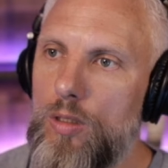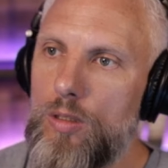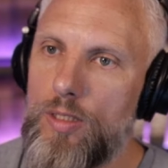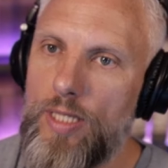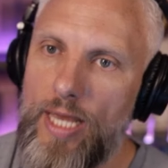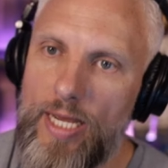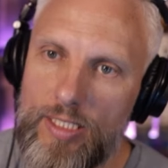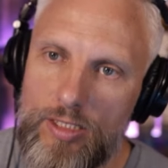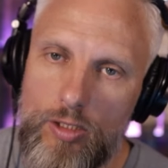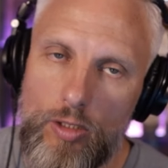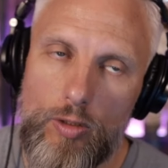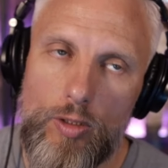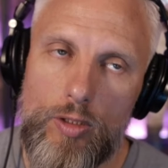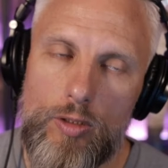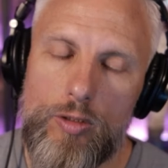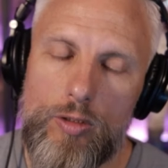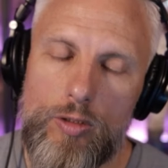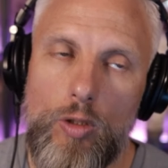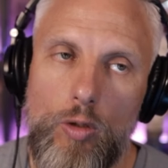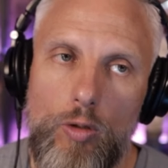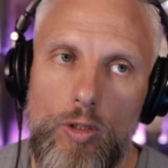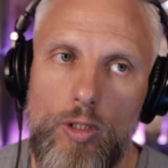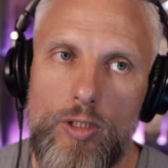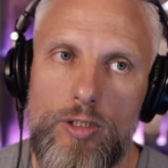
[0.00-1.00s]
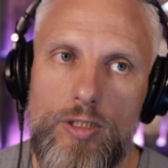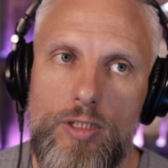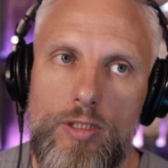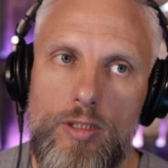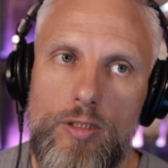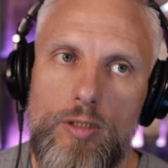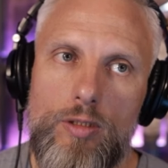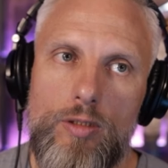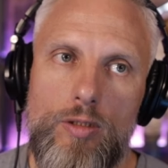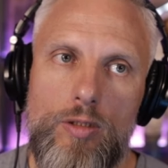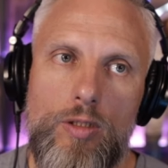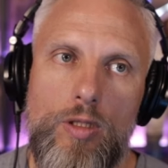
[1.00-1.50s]
Yeah. So, so there's,
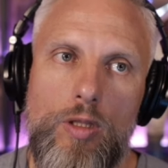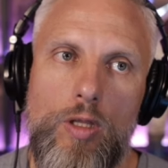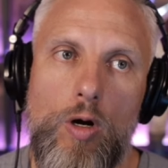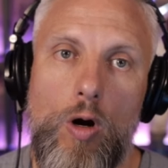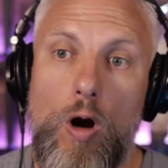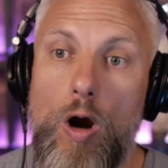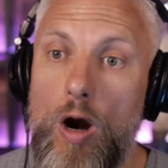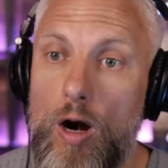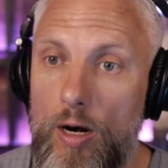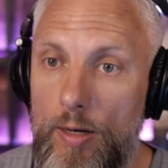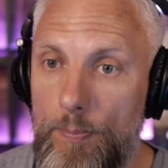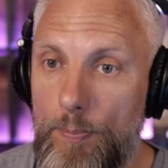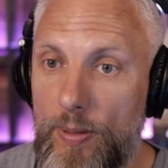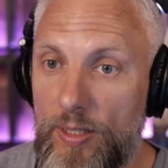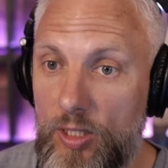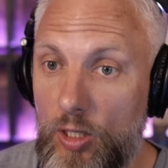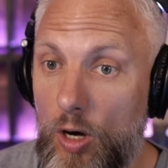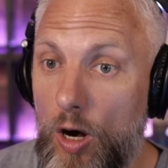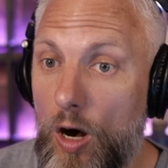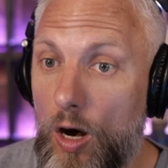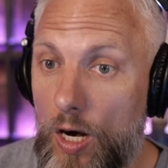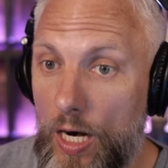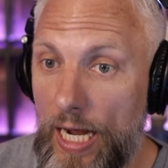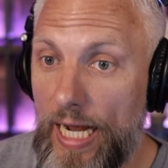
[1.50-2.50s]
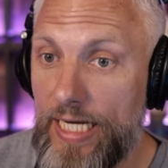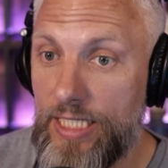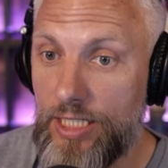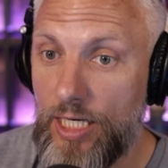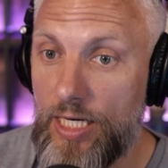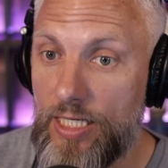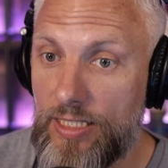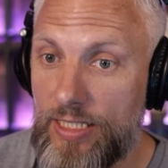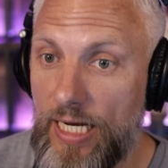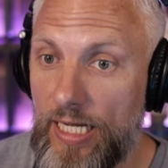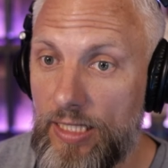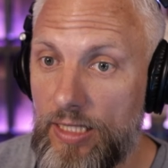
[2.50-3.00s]
there are, but there are
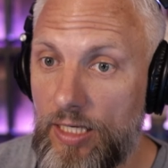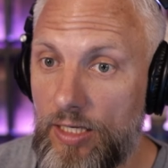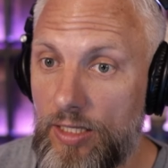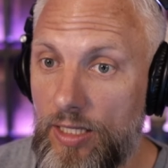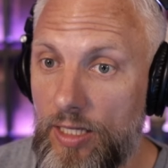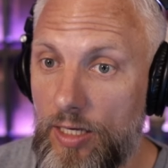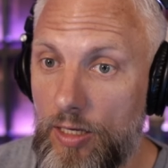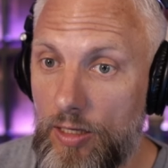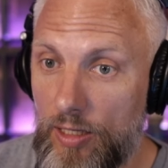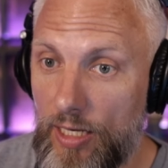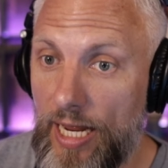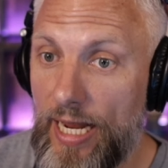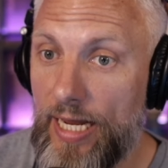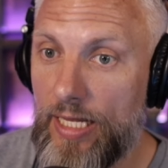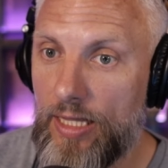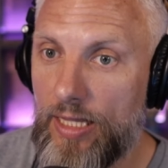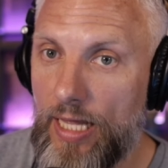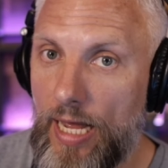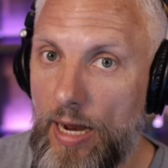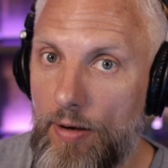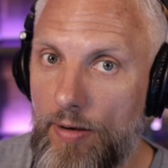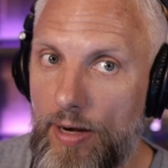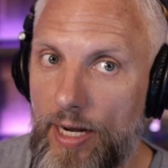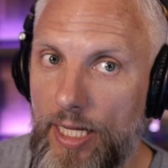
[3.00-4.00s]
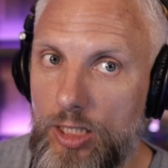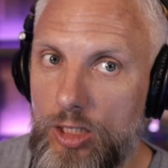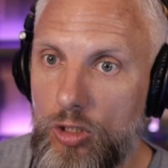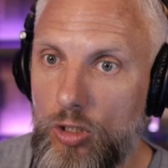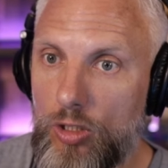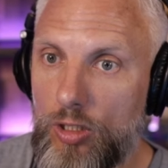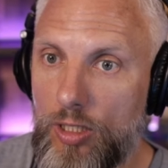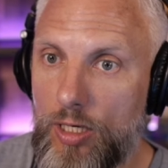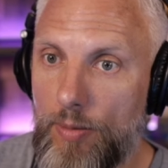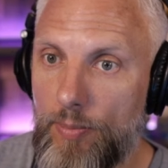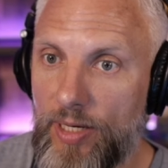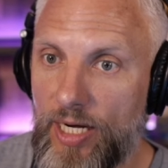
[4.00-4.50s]
hygienists out there that are like that, right? So
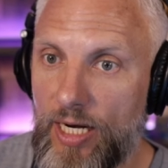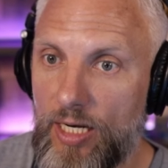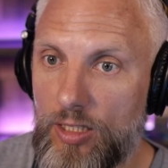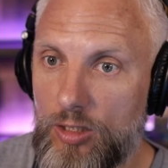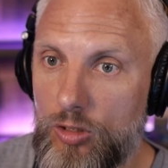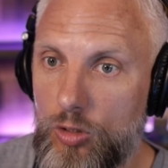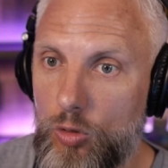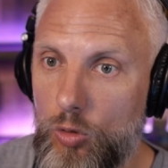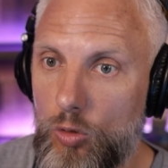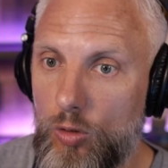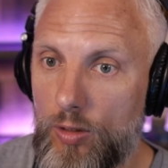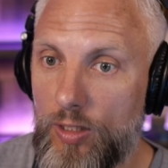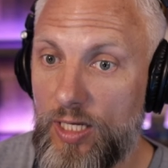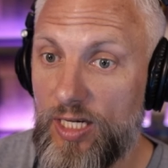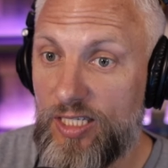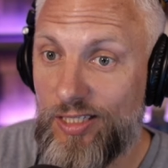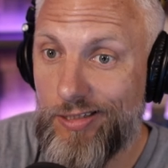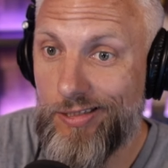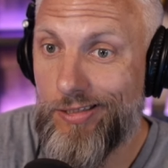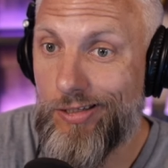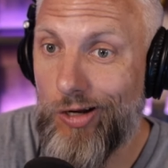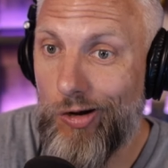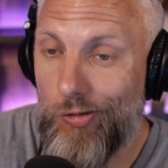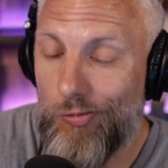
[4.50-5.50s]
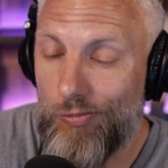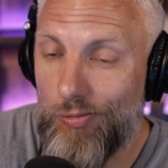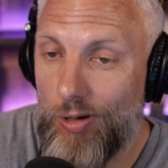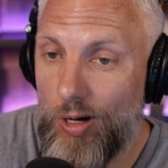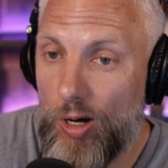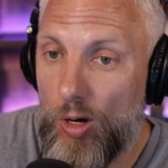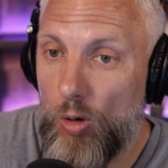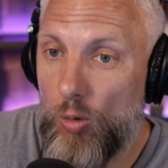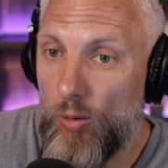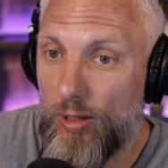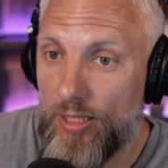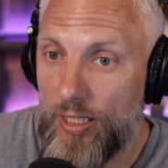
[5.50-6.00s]
they're coming out of school and they just don't
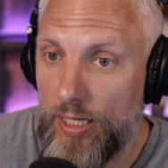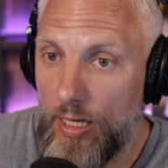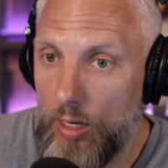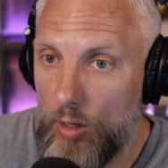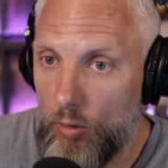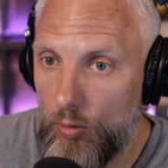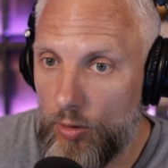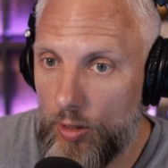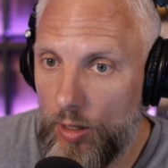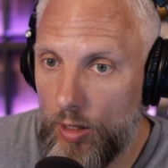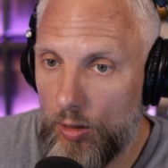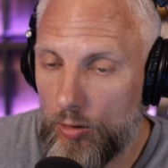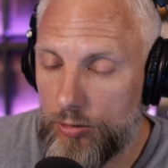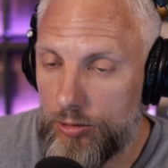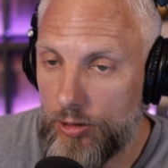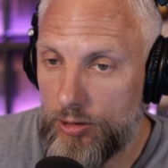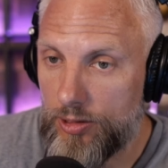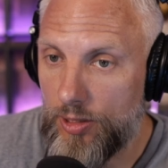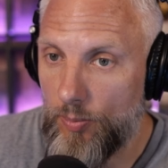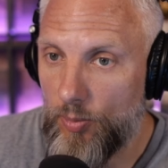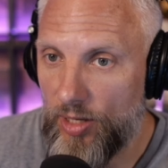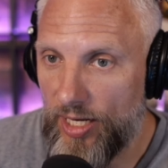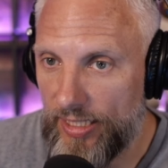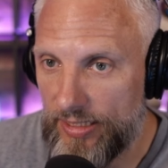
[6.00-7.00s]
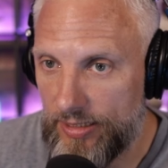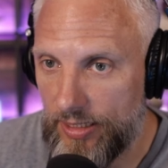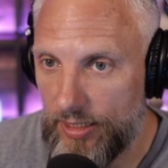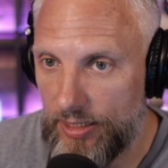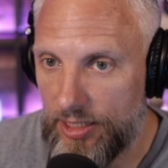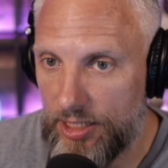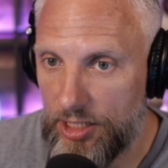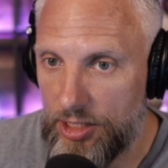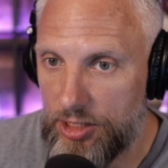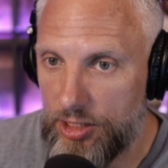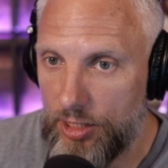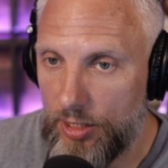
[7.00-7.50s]
know what they don't know. So someone has to
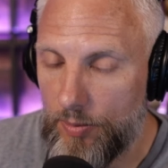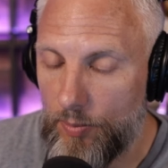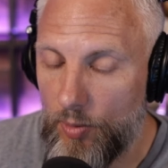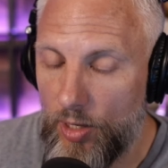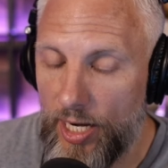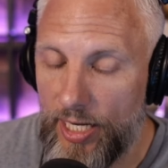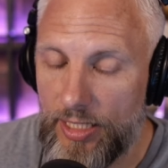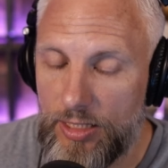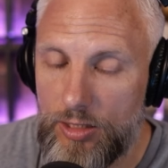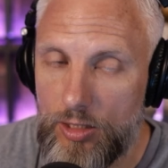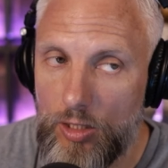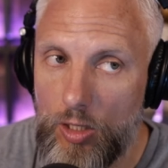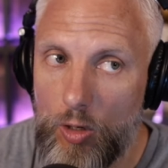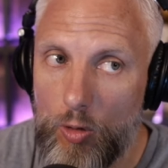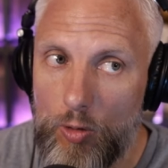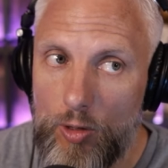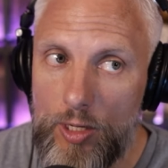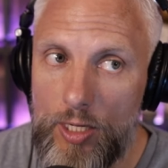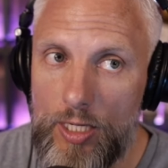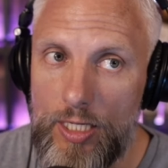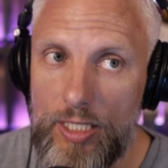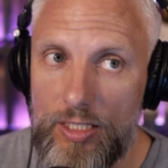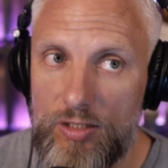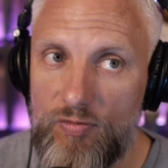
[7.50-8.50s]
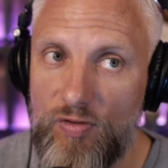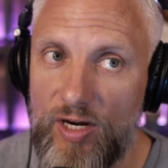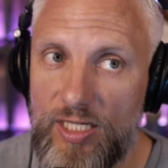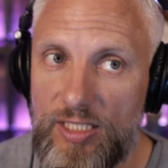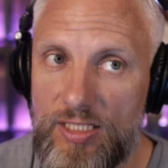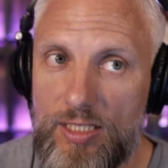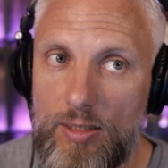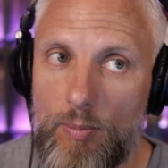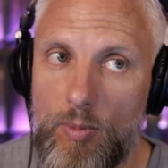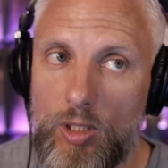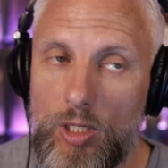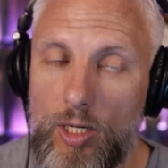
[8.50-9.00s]
teach them, right? So it's very
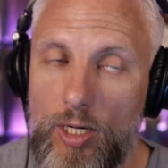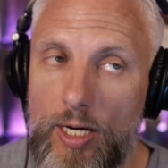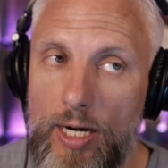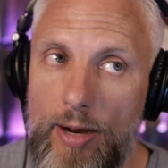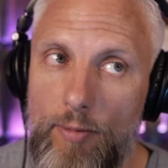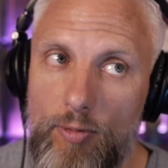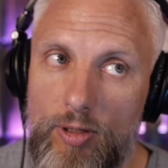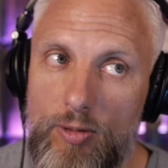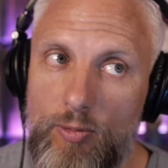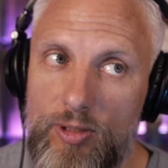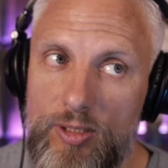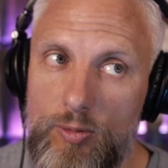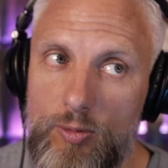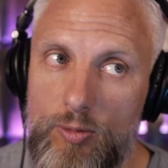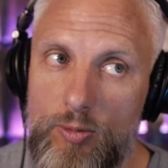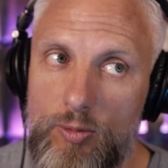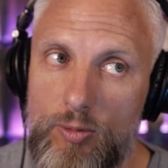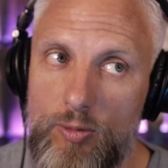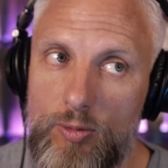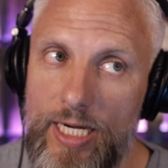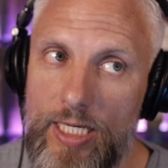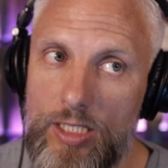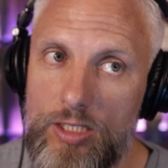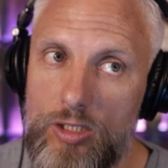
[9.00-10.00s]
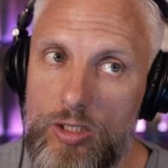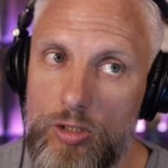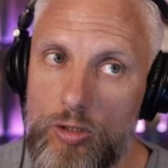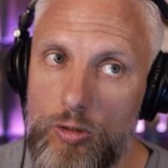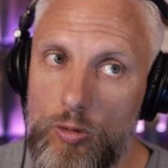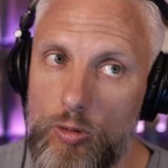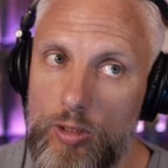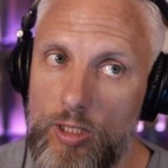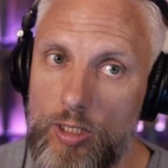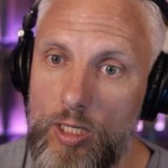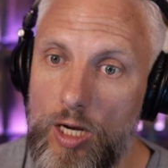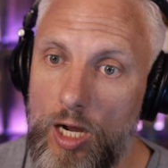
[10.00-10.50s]
similar. I would re relate it to
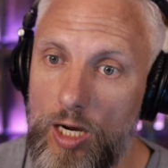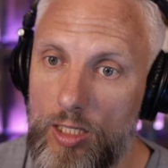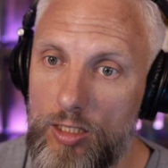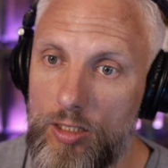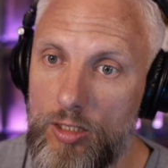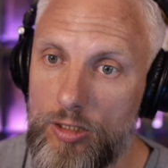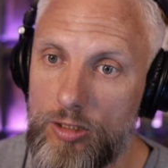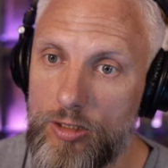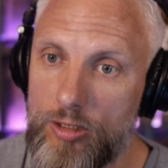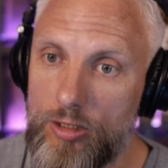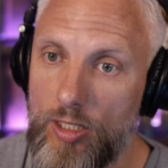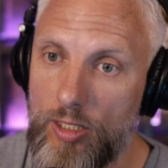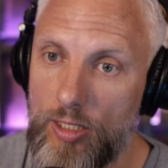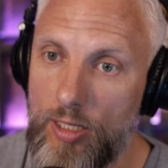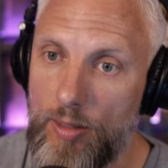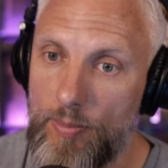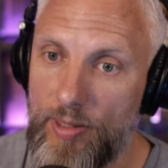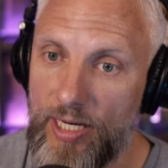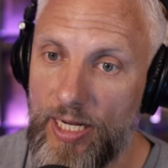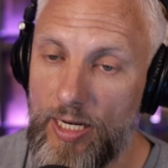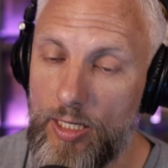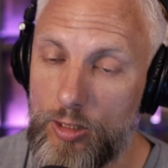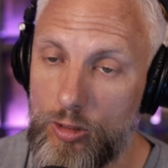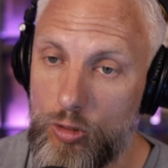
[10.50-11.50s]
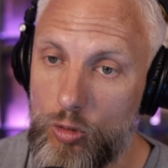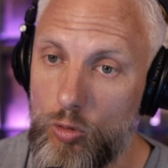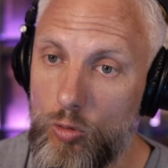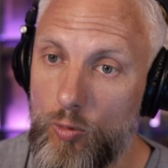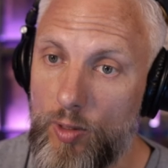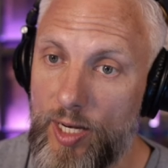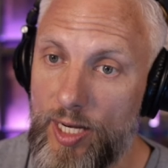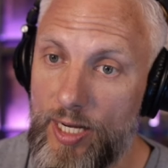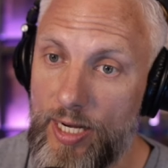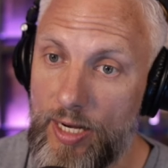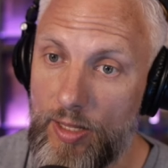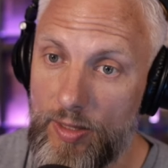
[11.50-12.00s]
the doctors that are coming out of school
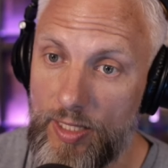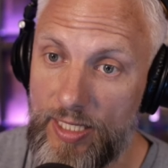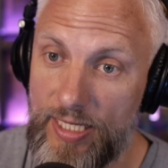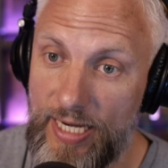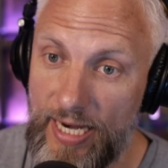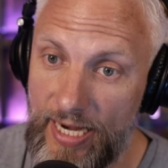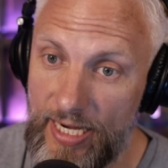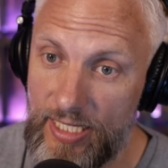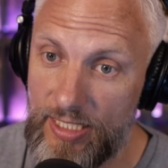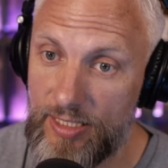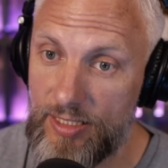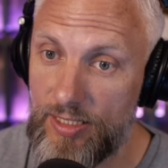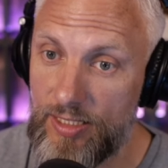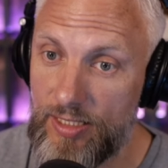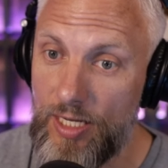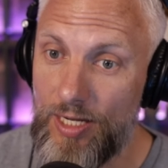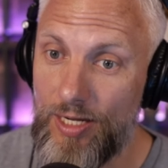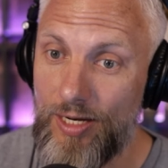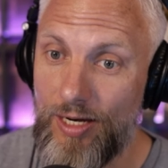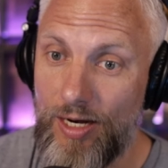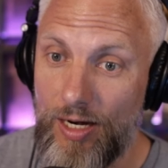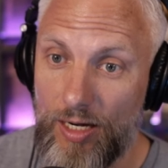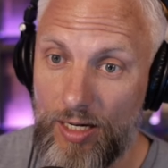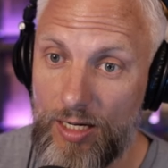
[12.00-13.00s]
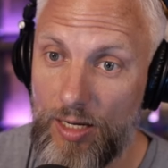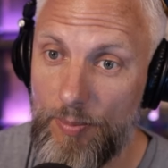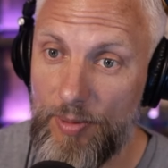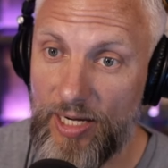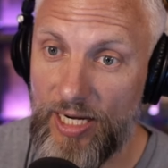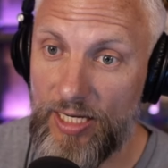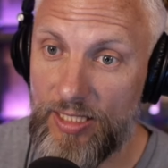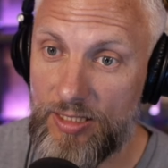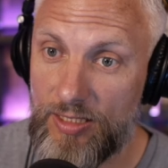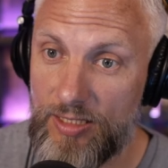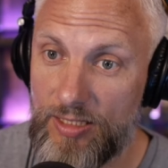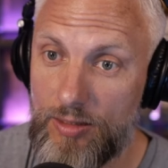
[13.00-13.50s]
right now. The dentists are coming
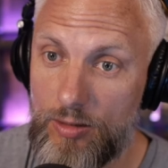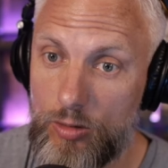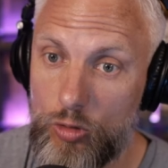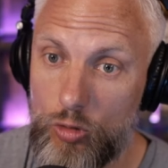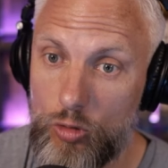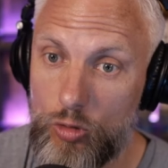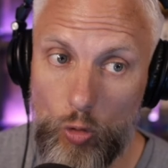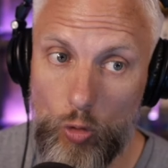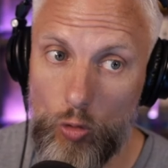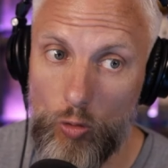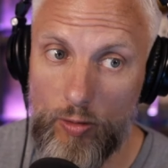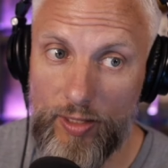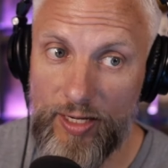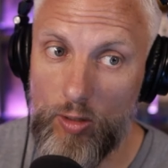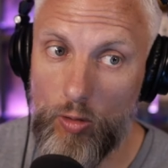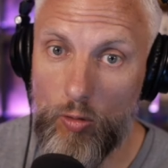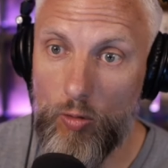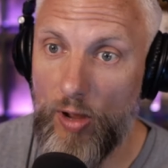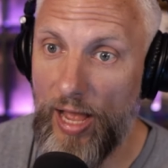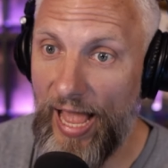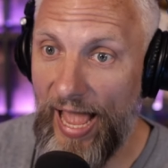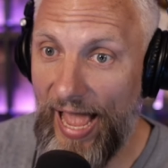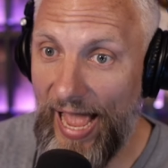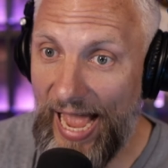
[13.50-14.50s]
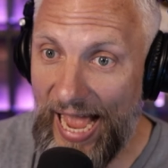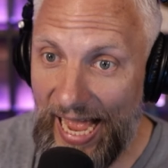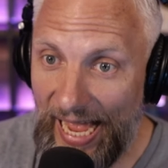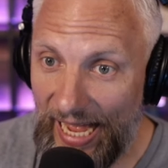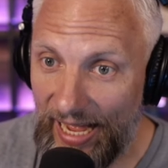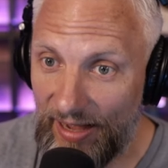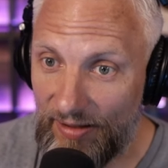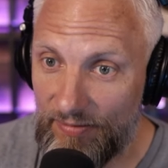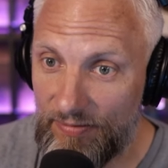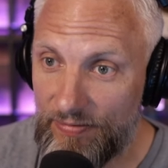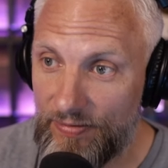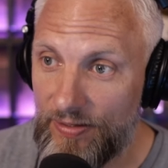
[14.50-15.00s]
out of school. They don't
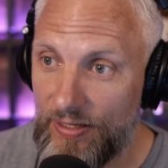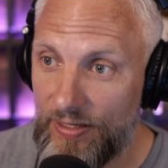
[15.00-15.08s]
have